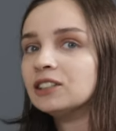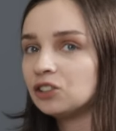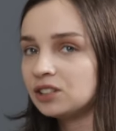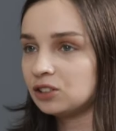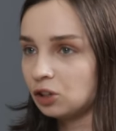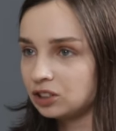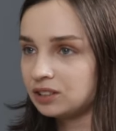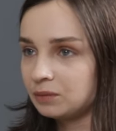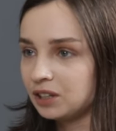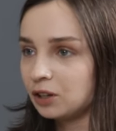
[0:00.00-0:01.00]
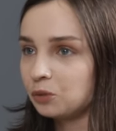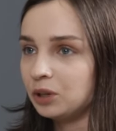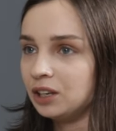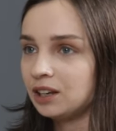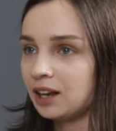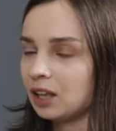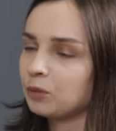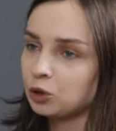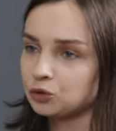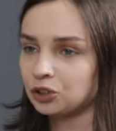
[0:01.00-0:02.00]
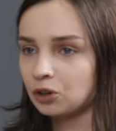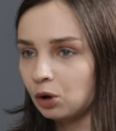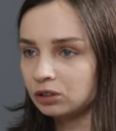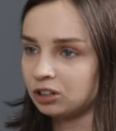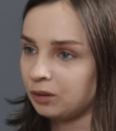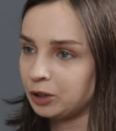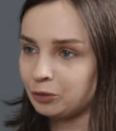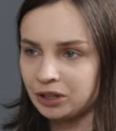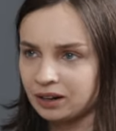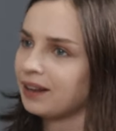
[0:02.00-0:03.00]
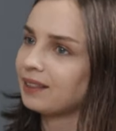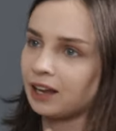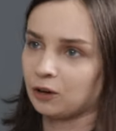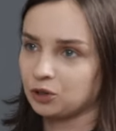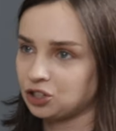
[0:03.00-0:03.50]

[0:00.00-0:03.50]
So this is also something that we had, like, because for the whole tournament we didn't have like,